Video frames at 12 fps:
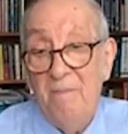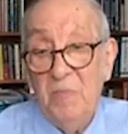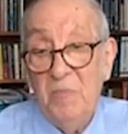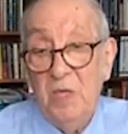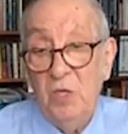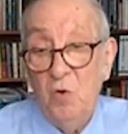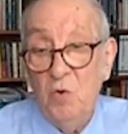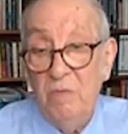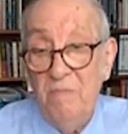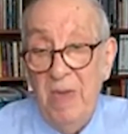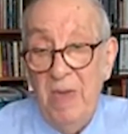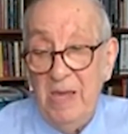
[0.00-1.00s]
You
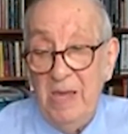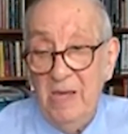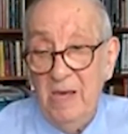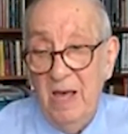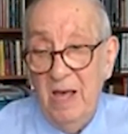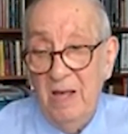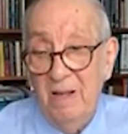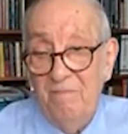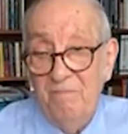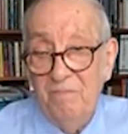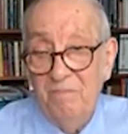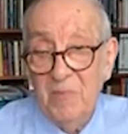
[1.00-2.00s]
can make
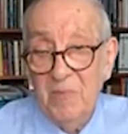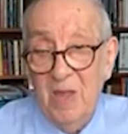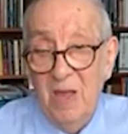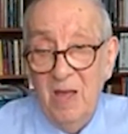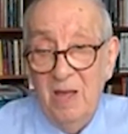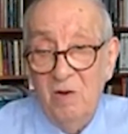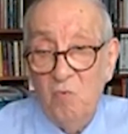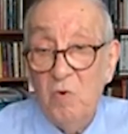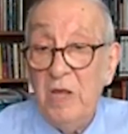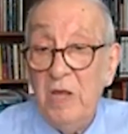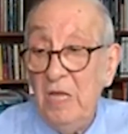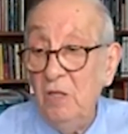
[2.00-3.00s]

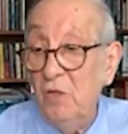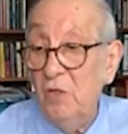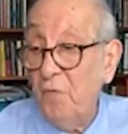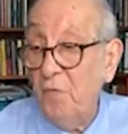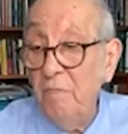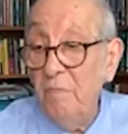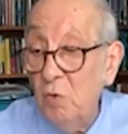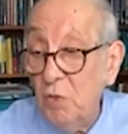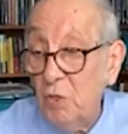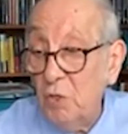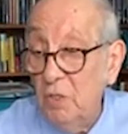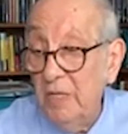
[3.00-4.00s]
reeds for
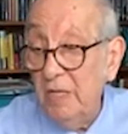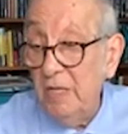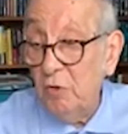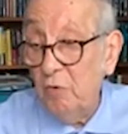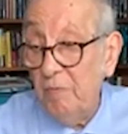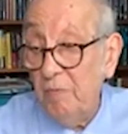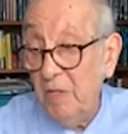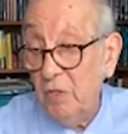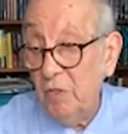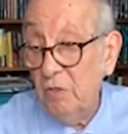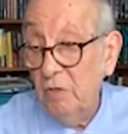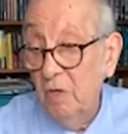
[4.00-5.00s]
musical
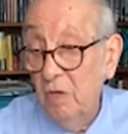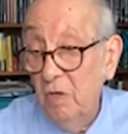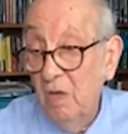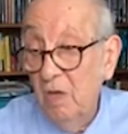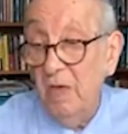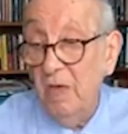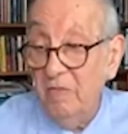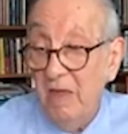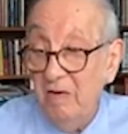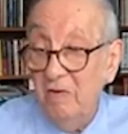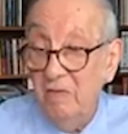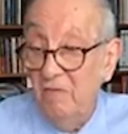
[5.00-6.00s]
instruments,
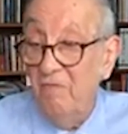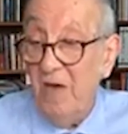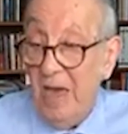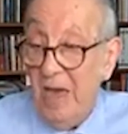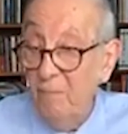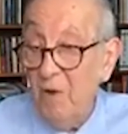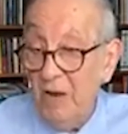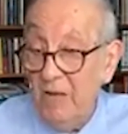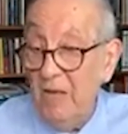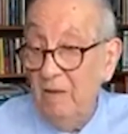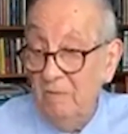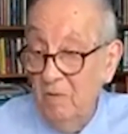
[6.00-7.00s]
that the
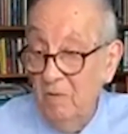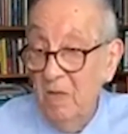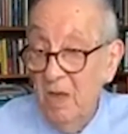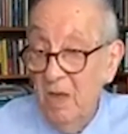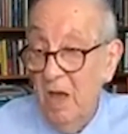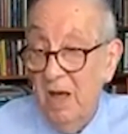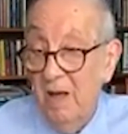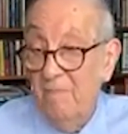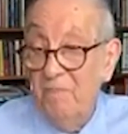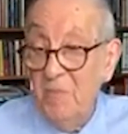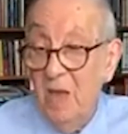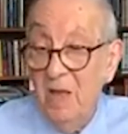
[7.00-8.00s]
vibrating
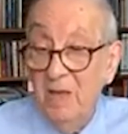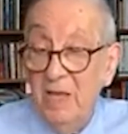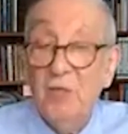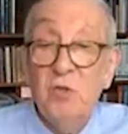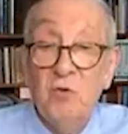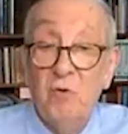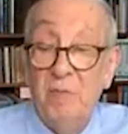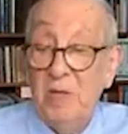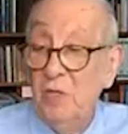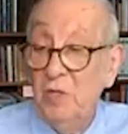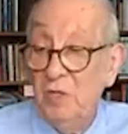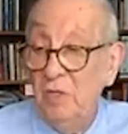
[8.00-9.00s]

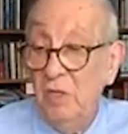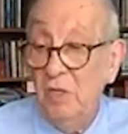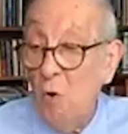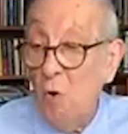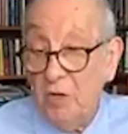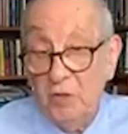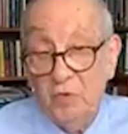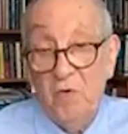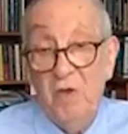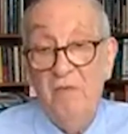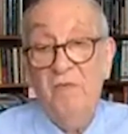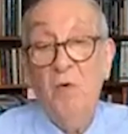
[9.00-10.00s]
instruments in the
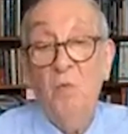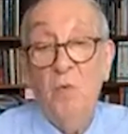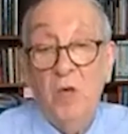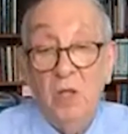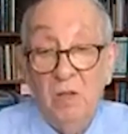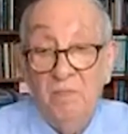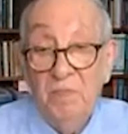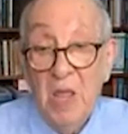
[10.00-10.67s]
orchestra, if you will.